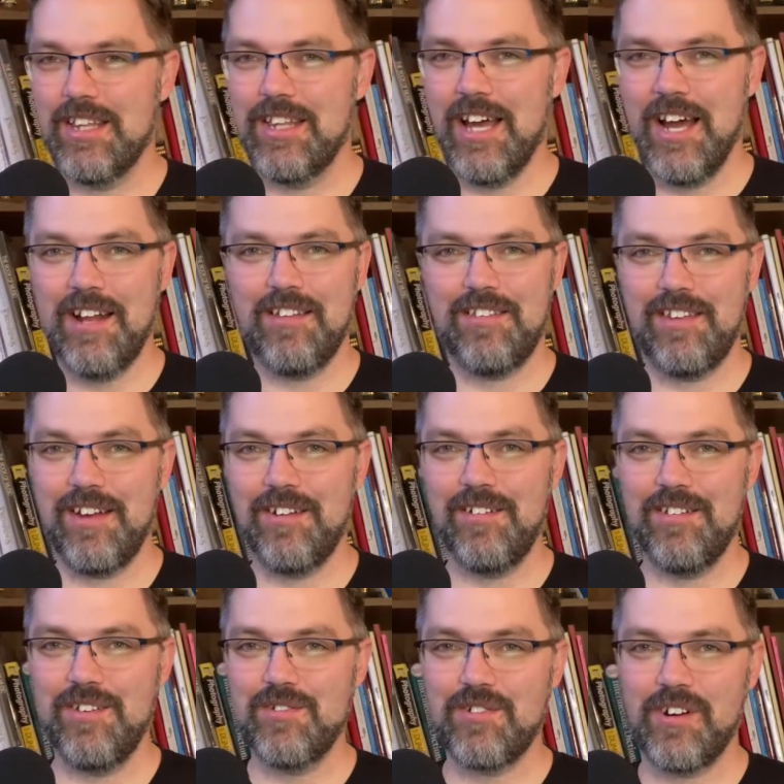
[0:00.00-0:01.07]
that
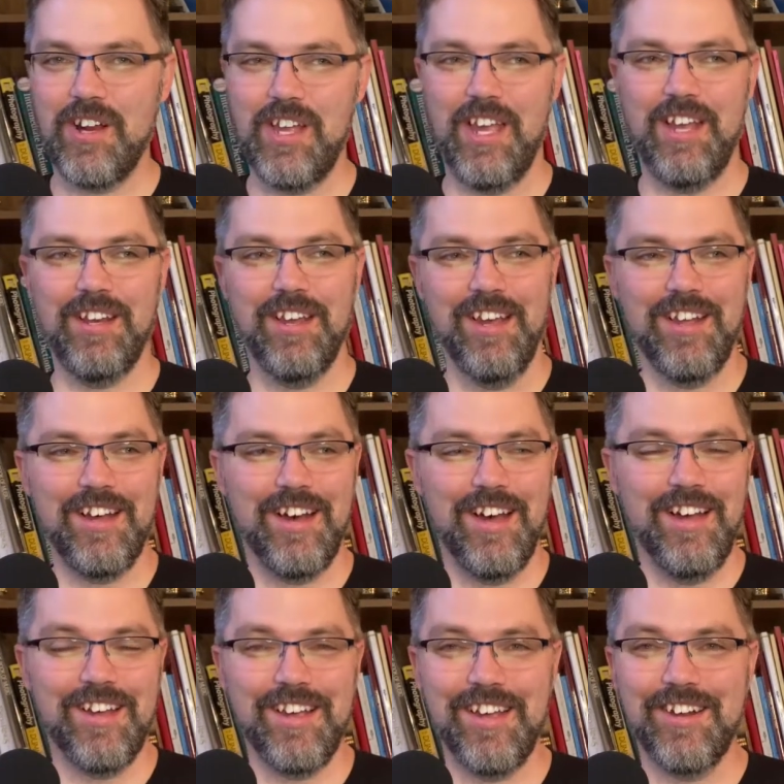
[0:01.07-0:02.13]
sounds intriguing.
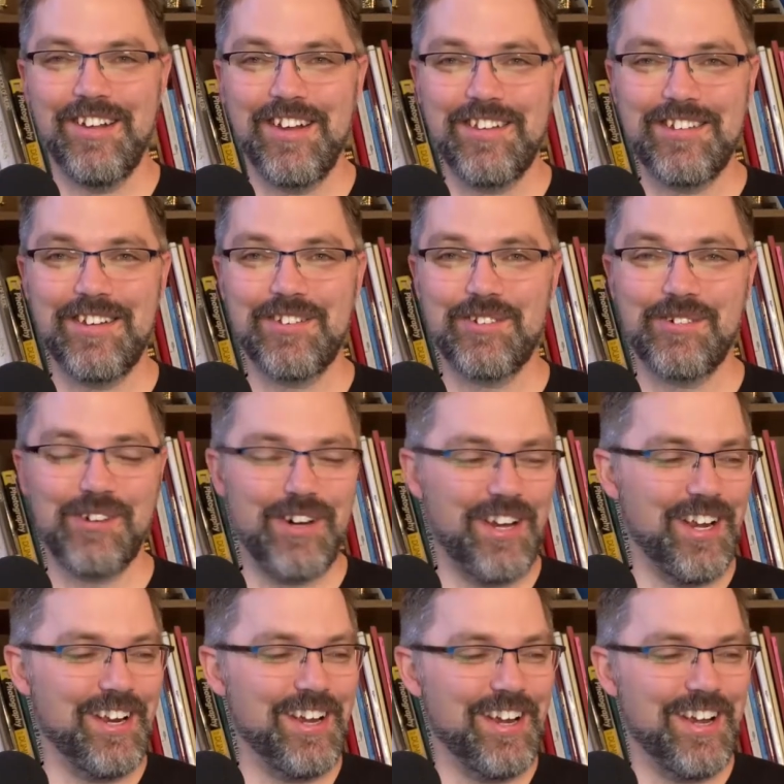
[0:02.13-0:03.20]
You know, that sounds
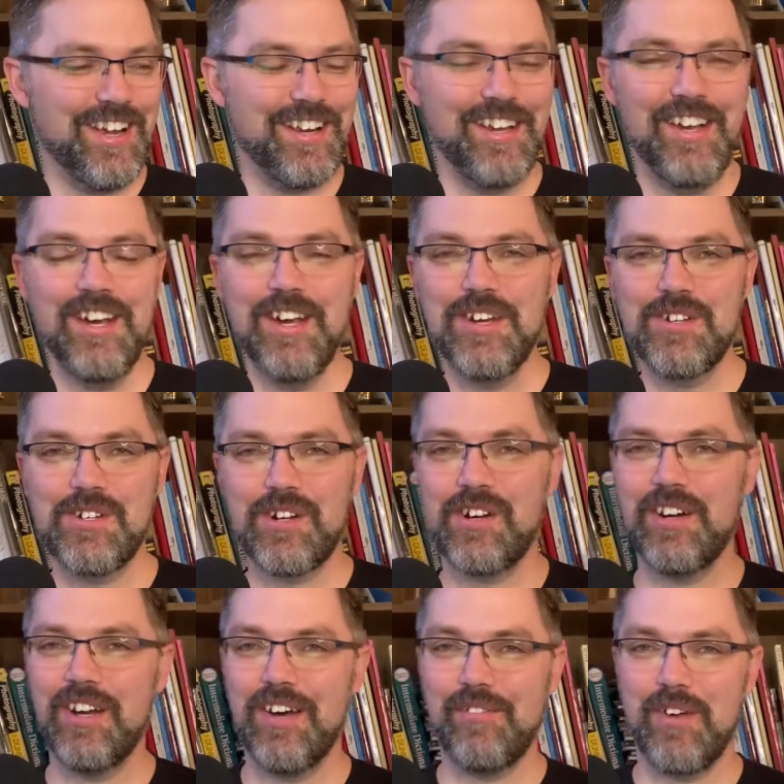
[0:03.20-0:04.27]
great. And sure
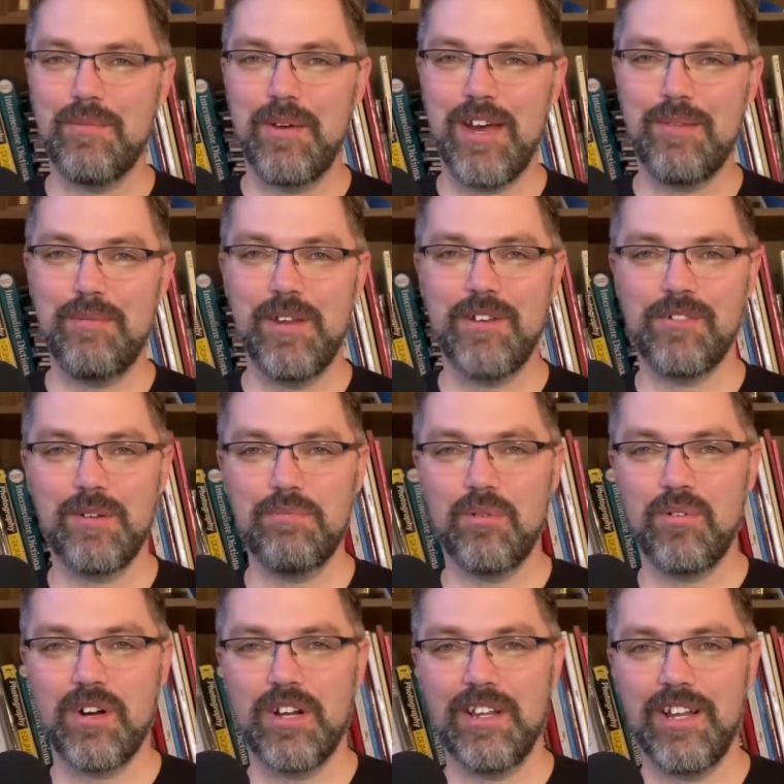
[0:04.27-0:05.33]
enough, I'm happy to
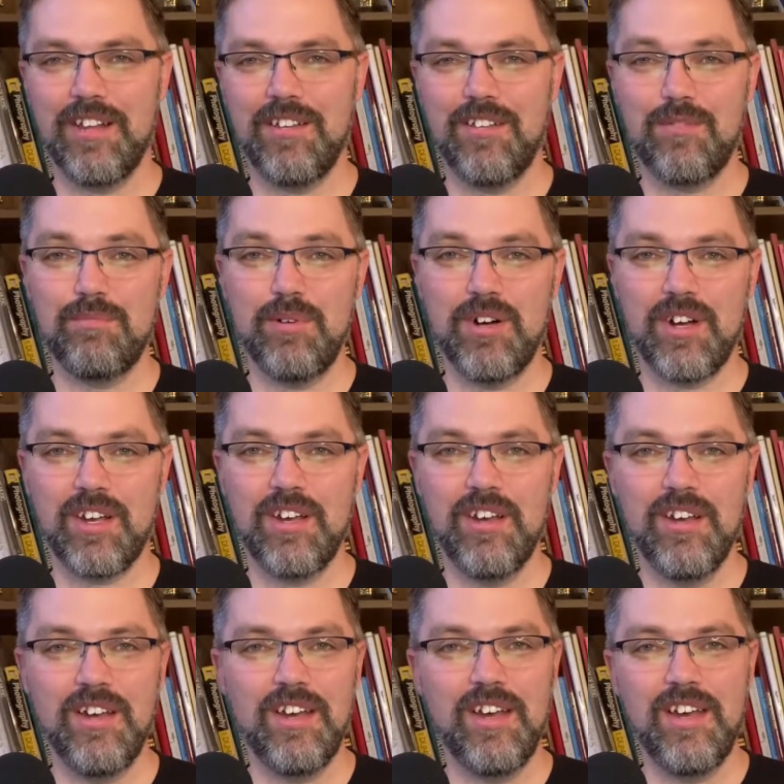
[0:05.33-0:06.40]
report that this book
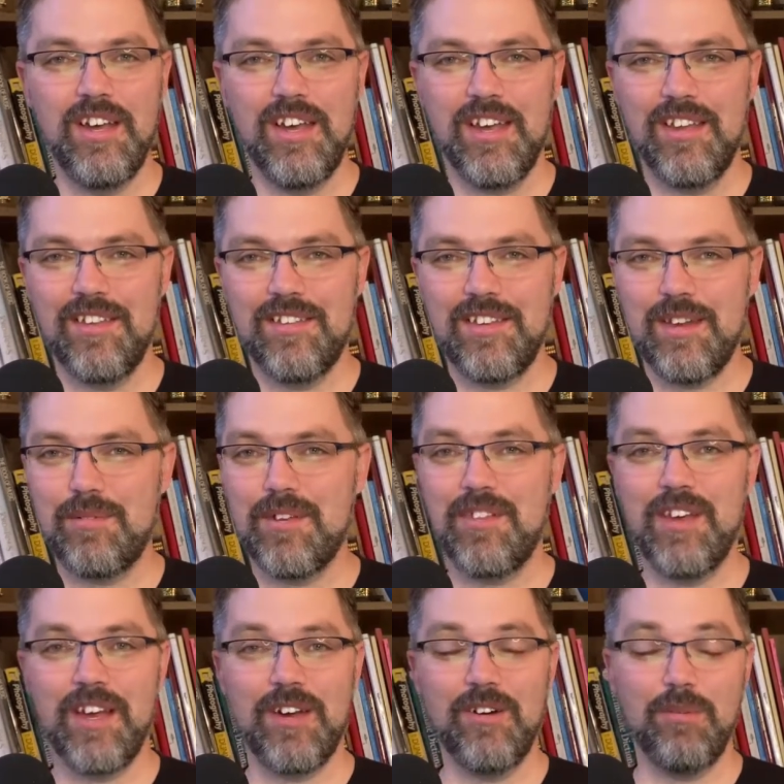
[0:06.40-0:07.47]
is
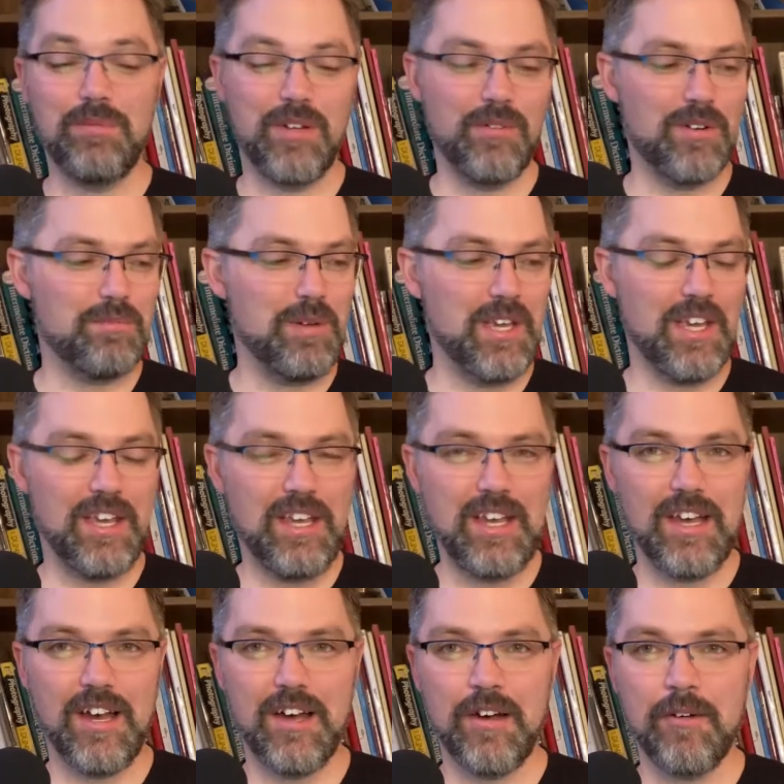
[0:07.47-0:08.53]
everything I hoped it would be.
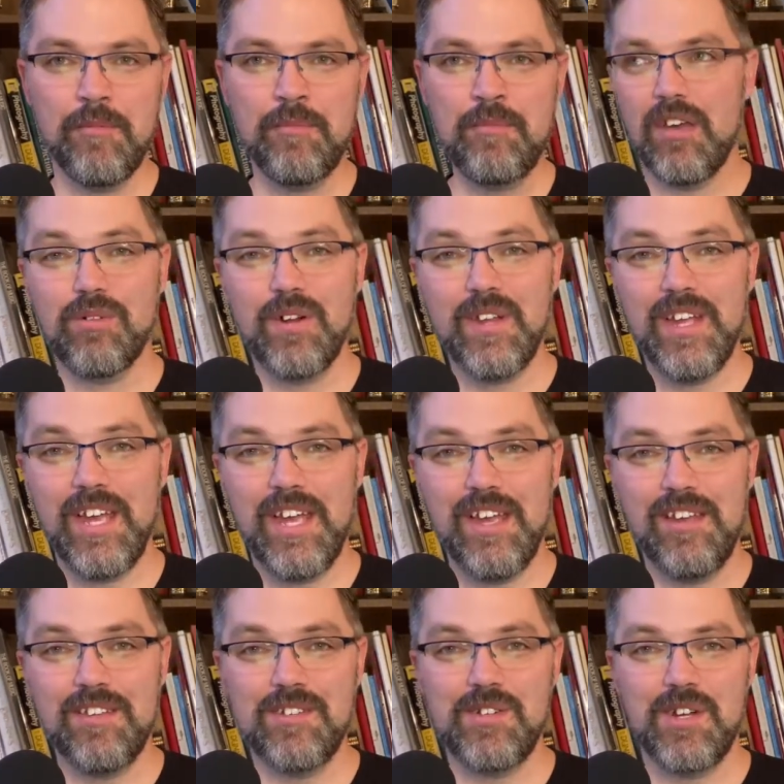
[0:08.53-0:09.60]
Really
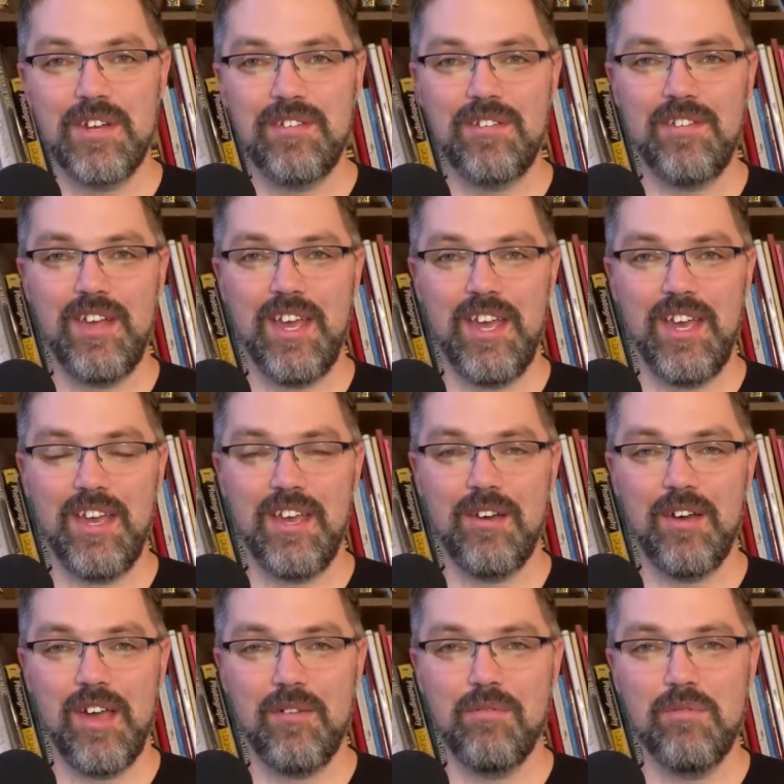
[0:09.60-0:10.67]
is just
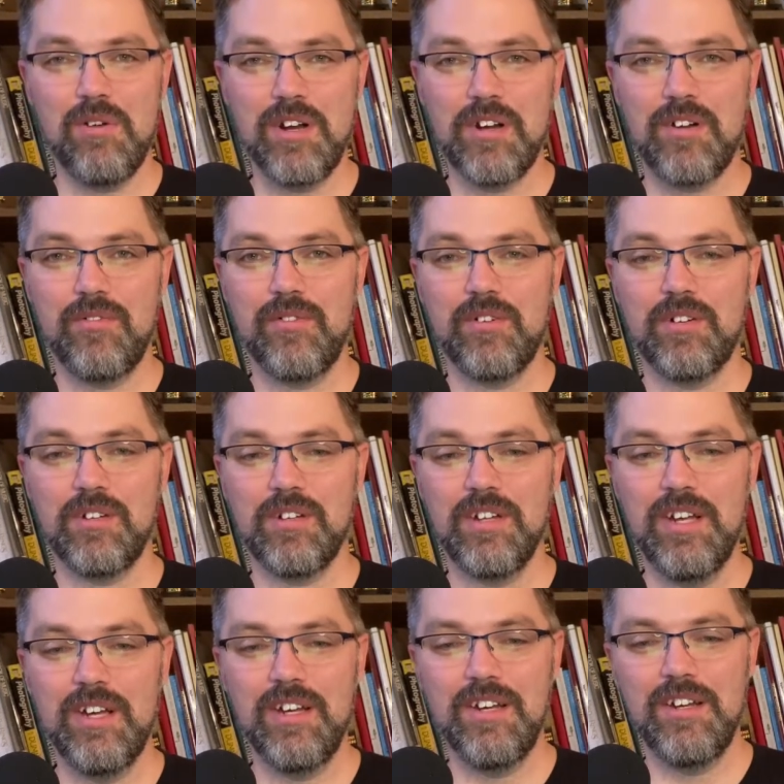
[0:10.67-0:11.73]
a wonderful